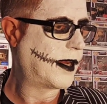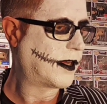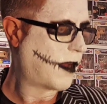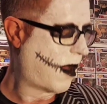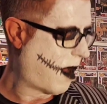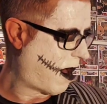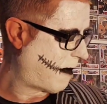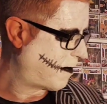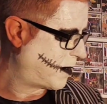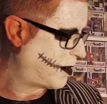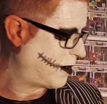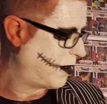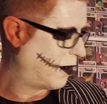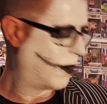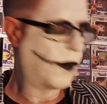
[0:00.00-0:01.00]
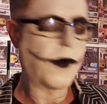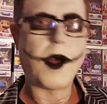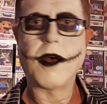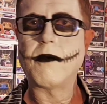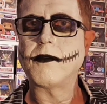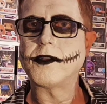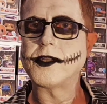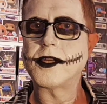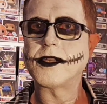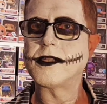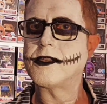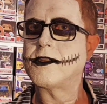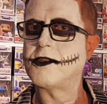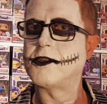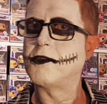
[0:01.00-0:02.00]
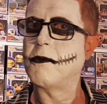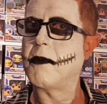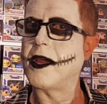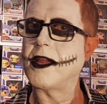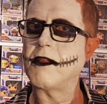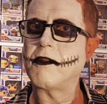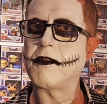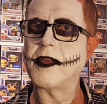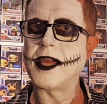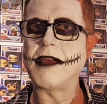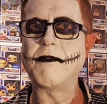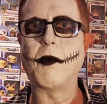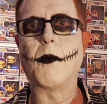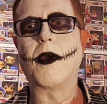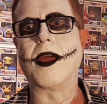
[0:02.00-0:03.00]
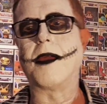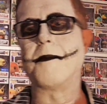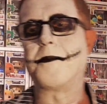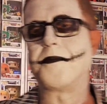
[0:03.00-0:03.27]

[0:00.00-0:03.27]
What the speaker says: top 2, I will just do my little giveaway.